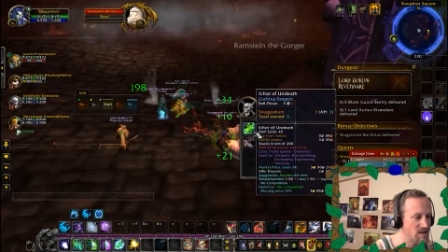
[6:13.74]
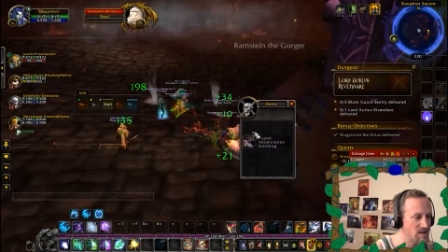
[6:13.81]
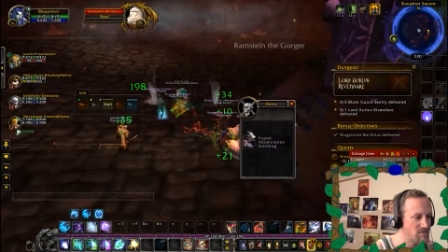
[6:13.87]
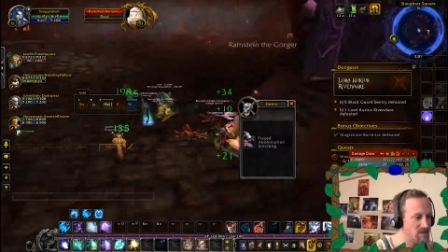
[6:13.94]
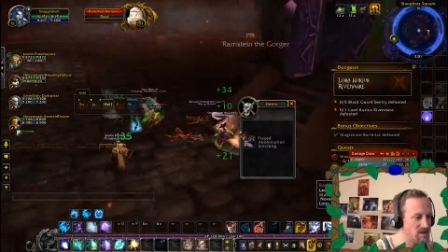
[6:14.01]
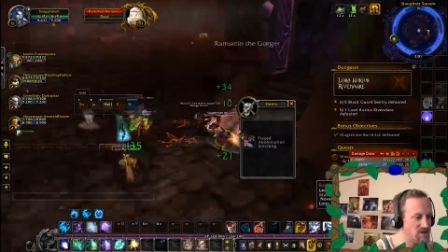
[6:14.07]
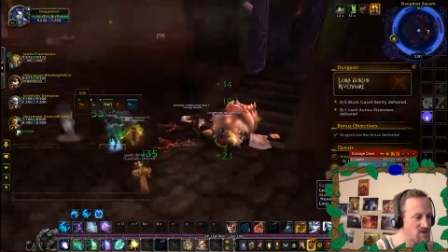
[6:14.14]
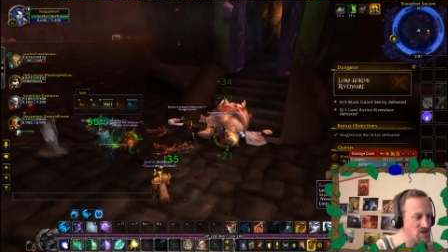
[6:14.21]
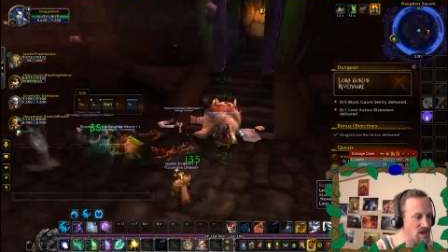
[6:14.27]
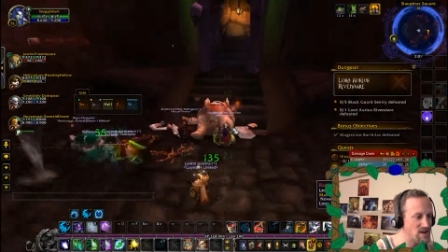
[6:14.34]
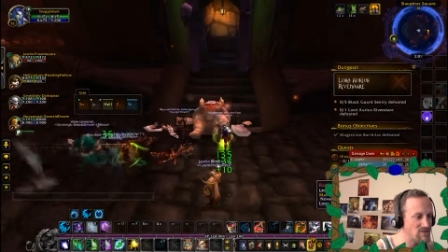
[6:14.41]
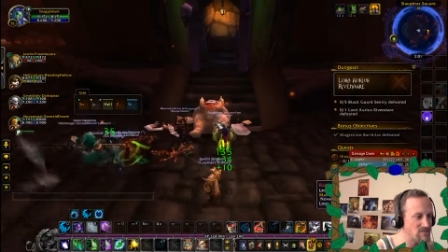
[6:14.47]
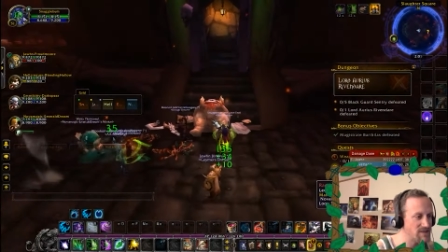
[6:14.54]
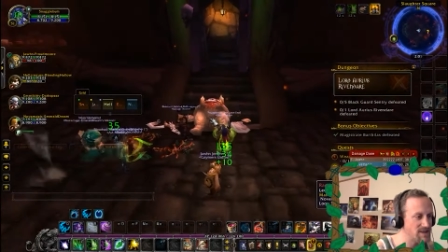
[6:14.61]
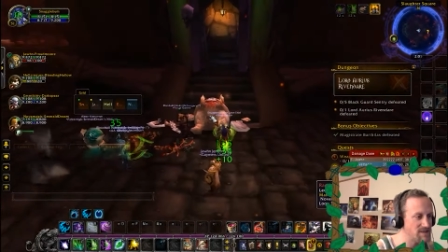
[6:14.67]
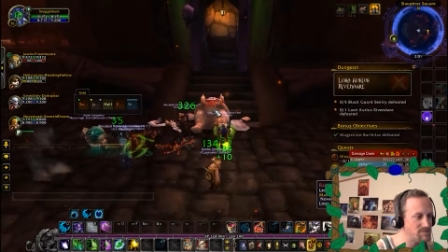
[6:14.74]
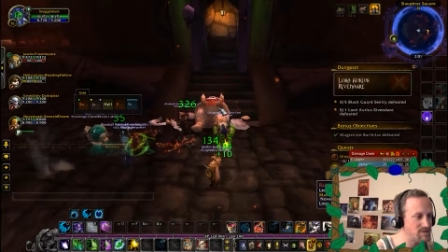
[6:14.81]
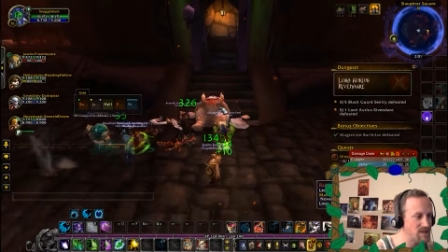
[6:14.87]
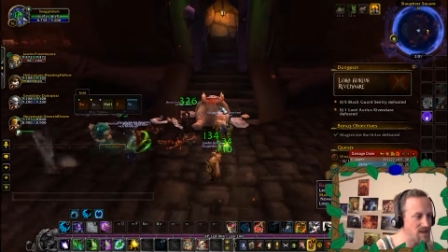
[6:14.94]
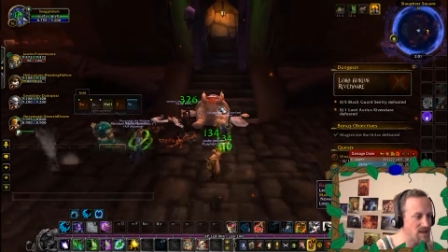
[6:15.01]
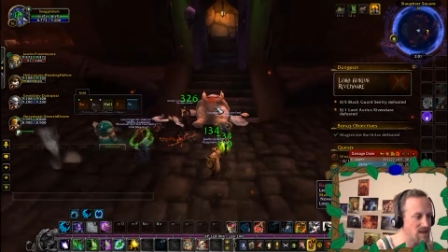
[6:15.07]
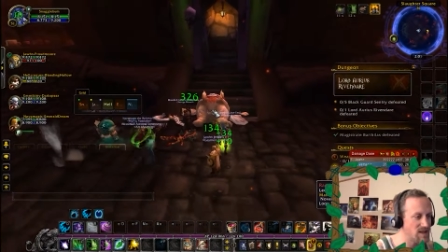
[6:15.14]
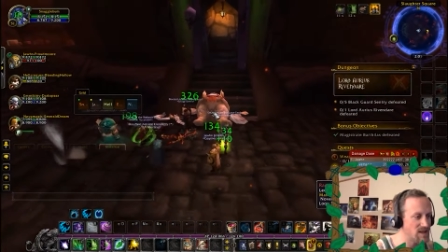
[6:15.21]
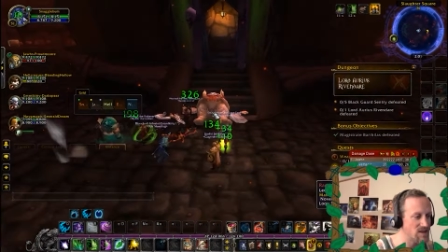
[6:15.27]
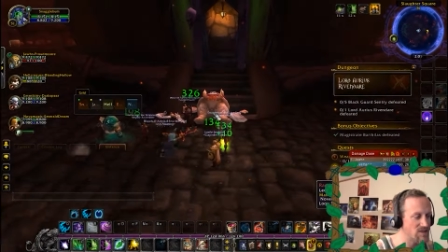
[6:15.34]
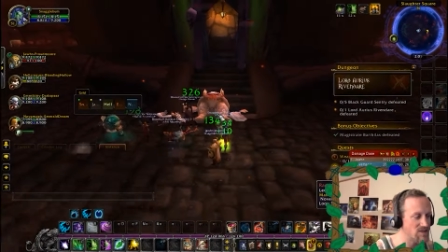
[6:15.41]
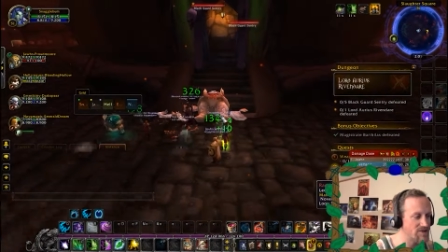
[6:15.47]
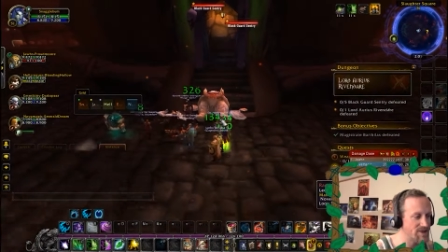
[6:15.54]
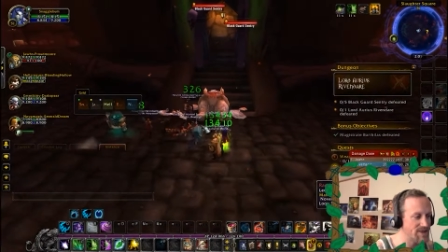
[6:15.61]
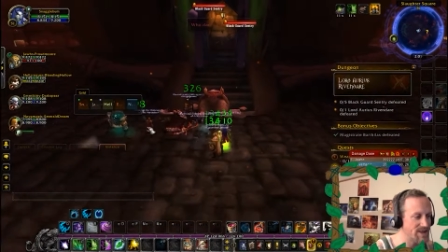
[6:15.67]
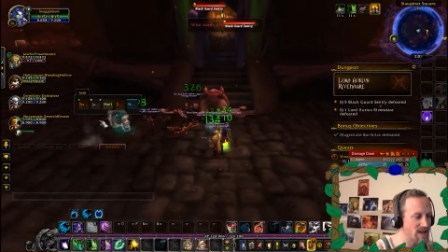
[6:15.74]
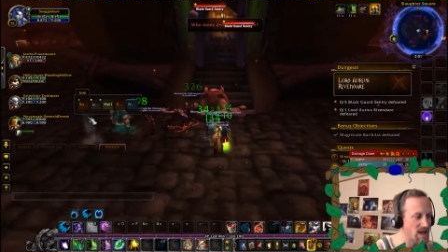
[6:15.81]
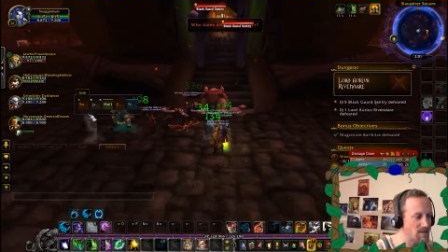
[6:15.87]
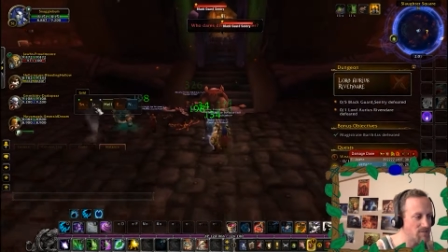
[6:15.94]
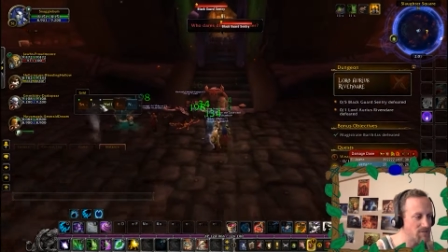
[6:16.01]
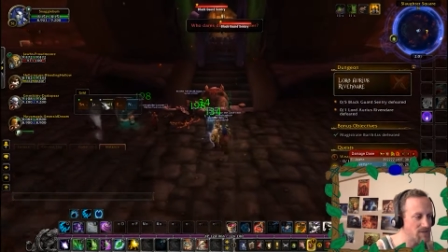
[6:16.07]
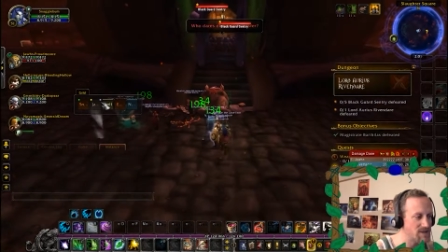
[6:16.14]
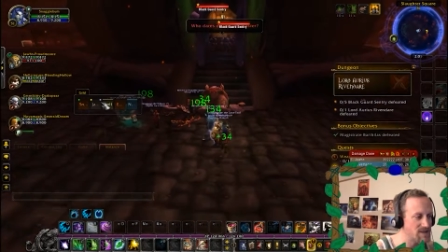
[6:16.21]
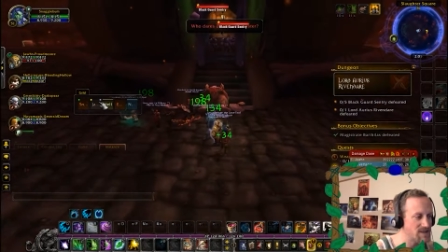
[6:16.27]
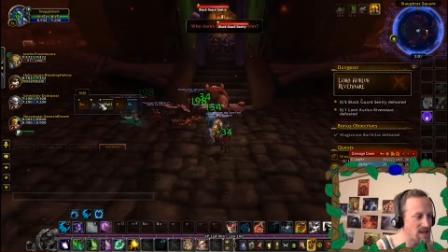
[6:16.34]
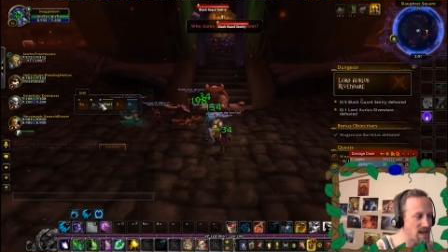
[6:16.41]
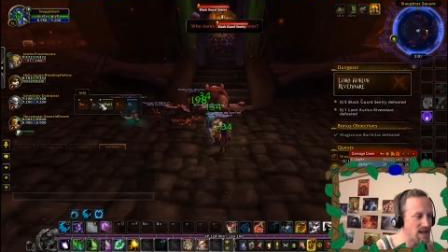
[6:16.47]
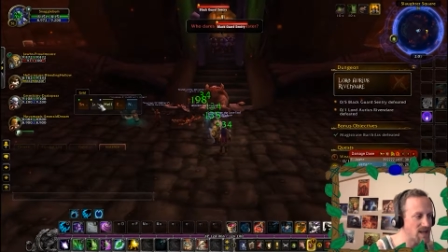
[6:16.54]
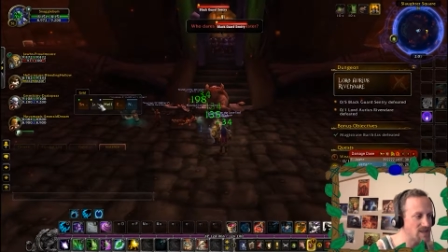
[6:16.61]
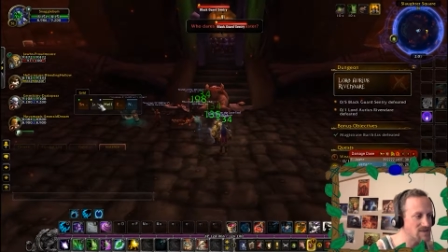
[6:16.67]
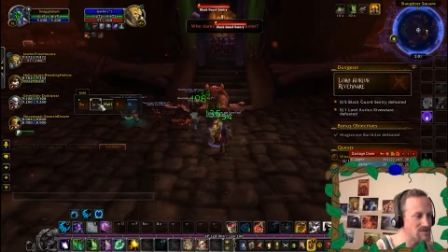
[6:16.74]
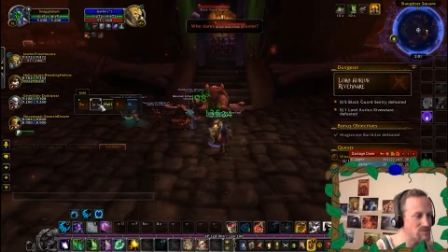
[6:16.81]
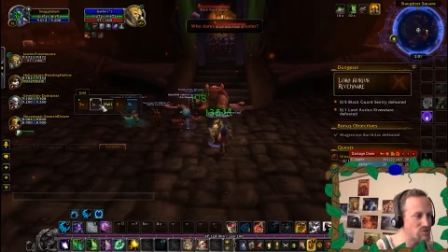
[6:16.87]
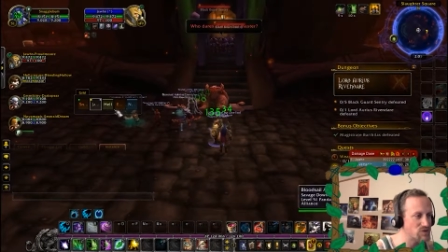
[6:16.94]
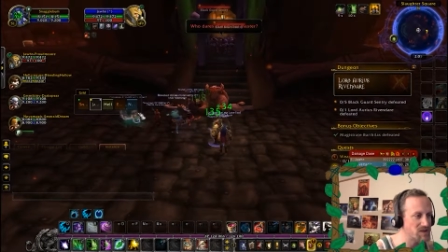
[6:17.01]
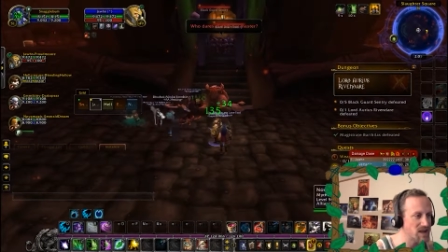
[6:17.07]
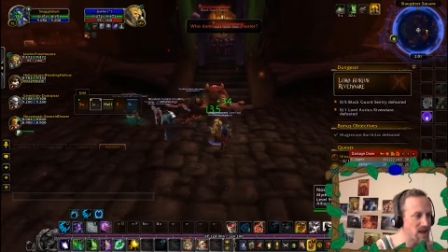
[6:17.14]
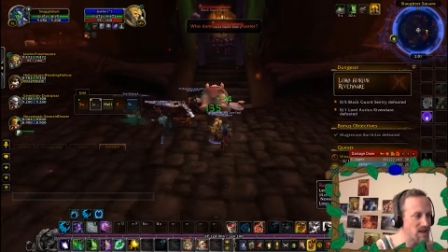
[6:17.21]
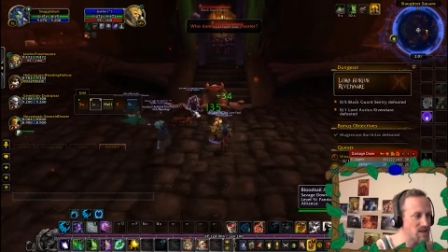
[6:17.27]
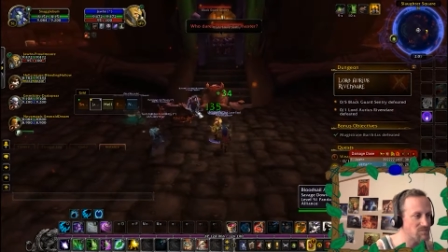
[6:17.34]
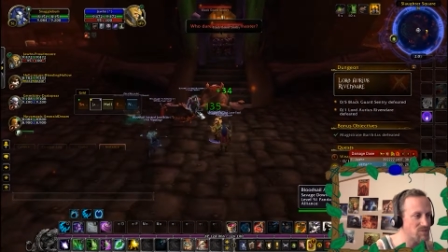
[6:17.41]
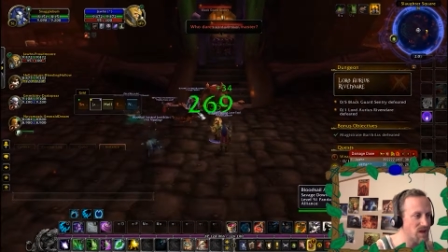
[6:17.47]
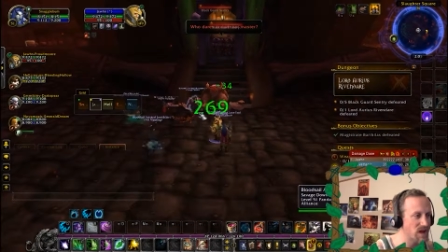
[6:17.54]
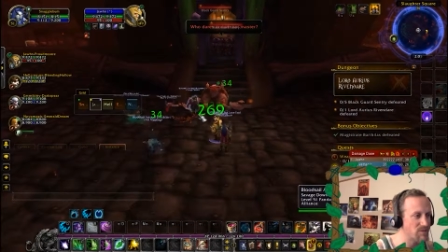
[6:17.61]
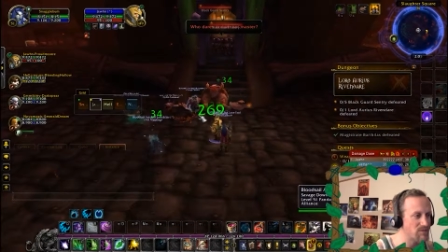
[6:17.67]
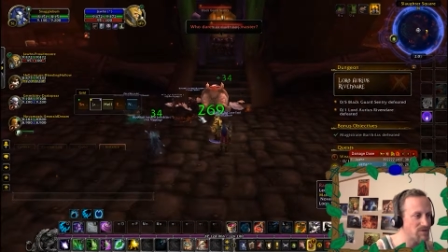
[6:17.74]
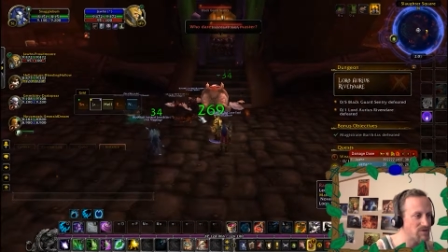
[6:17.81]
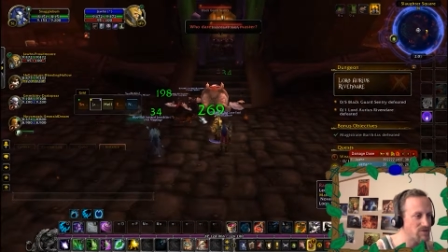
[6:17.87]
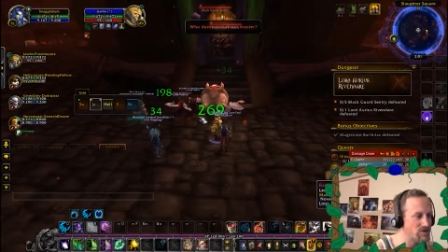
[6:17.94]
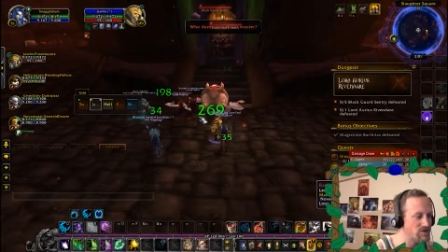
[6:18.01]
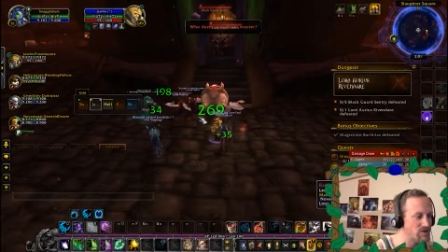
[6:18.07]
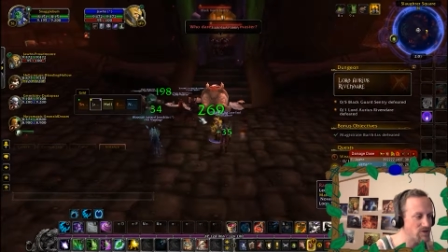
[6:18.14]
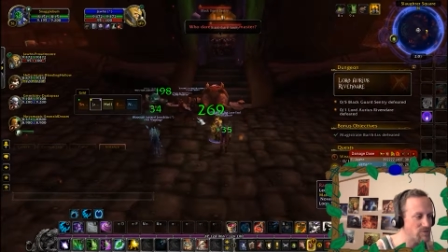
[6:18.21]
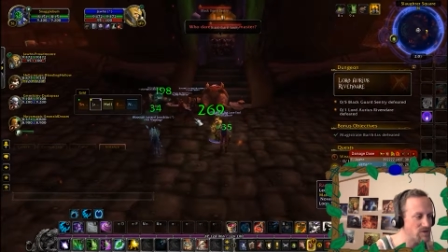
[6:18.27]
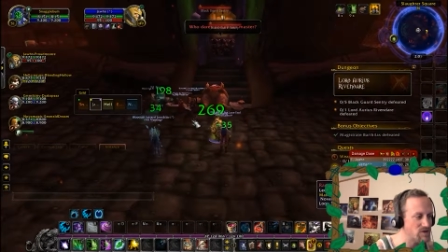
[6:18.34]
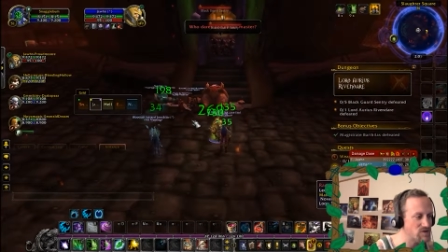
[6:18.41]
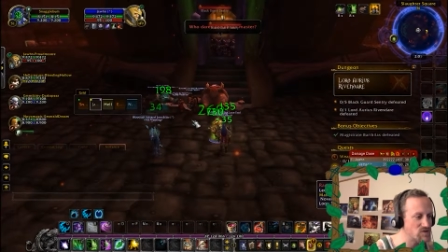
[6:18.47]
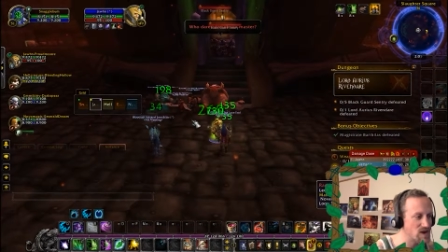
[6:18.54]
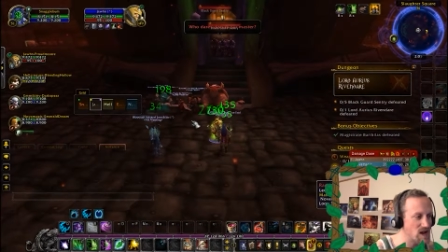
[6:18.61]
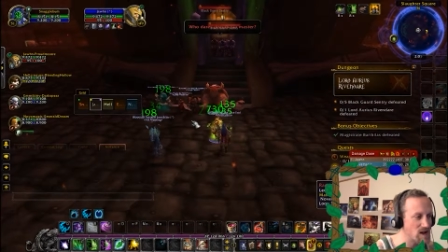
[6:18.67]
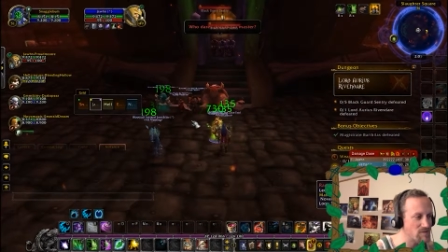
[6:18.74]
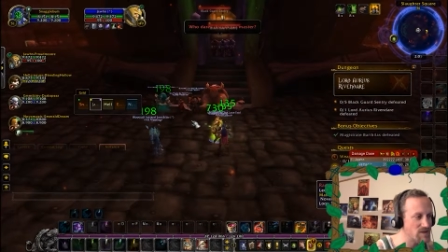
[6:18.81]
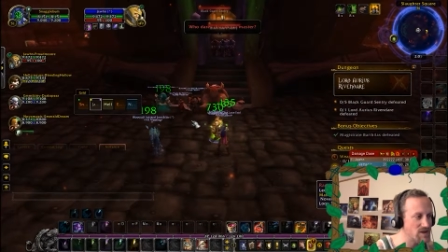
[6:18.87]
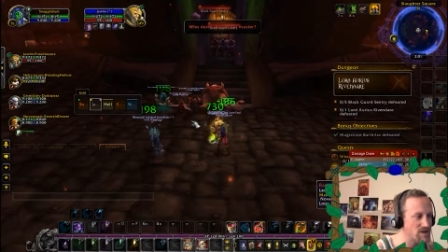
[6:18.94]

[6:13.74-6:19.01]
I mean, generally speaking, it usually helps when the tank isn't preoccupied with stupid drama